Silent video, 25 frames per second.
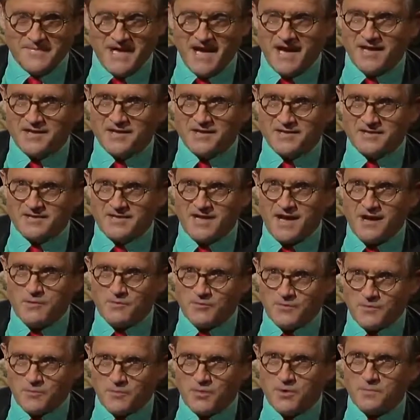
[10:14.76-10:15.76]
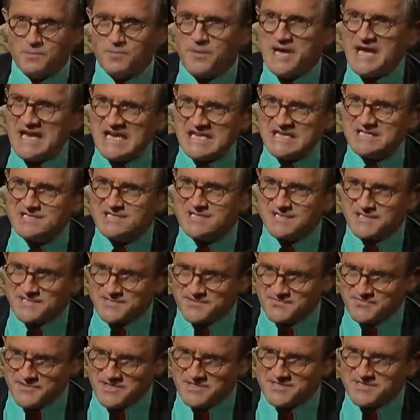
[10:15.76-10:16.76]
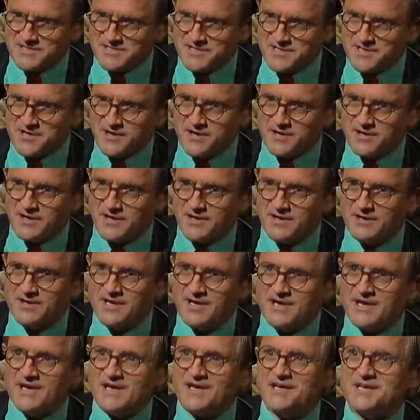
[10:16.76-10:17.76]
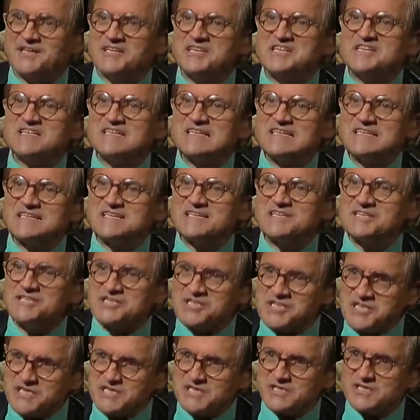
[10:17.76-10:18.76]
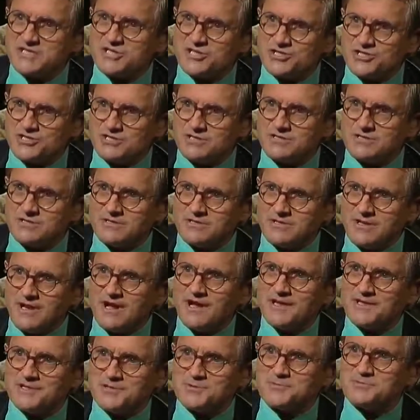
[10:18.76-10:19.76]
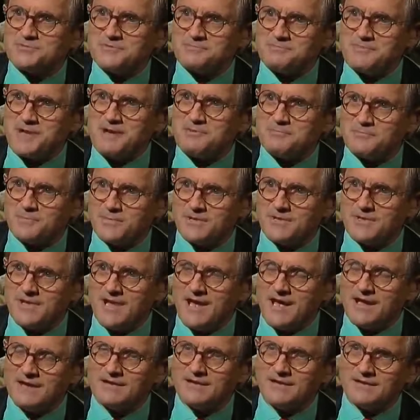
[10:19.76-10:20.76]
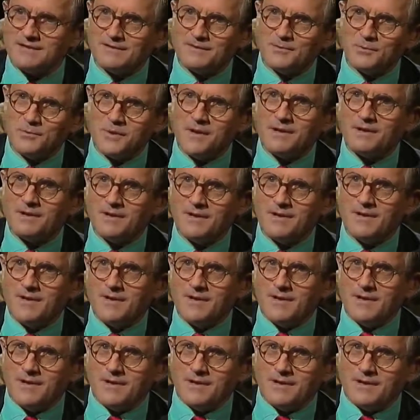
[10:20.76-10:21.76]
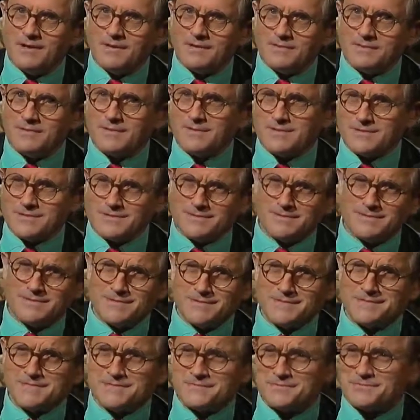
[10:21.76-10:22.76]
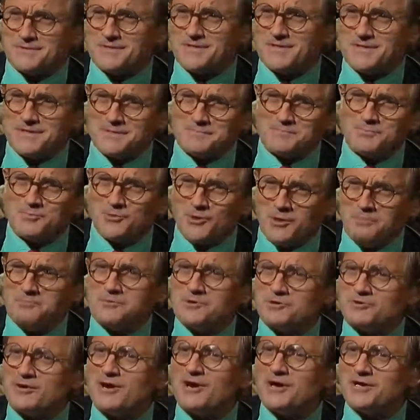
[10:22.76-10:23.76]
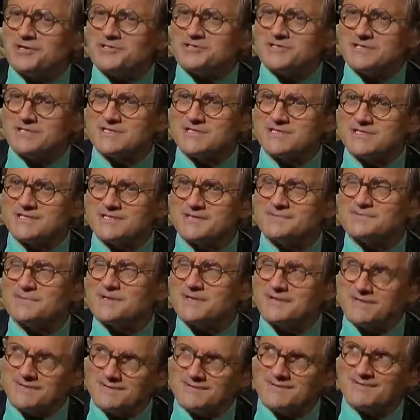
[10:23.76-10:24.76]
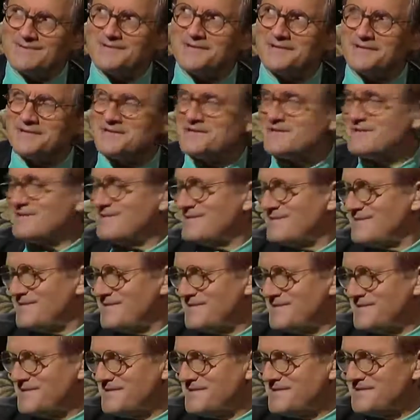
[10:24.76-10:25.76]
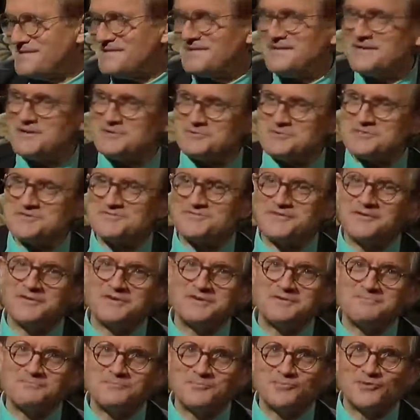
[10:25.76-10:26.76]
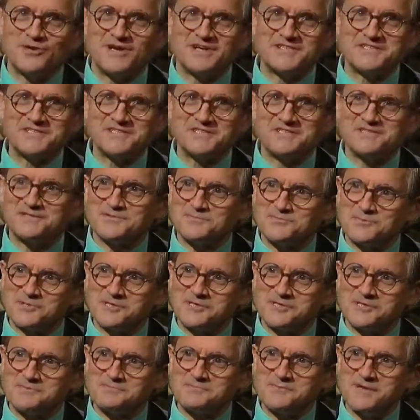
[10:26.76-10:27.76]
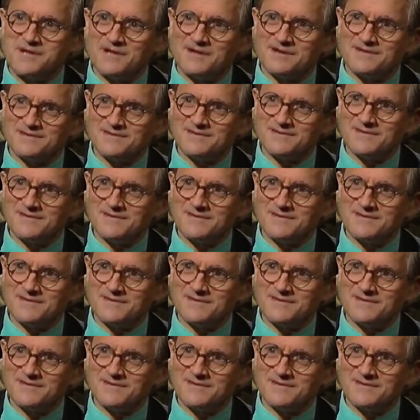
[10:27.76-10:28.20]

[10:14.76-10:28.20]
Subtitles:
And there were paintings of his in the art gallery, and he didn't teach. I do remember that, and I thought, well, he's a really proper artist. I mean, really. I was very impressed to meet him, yeah.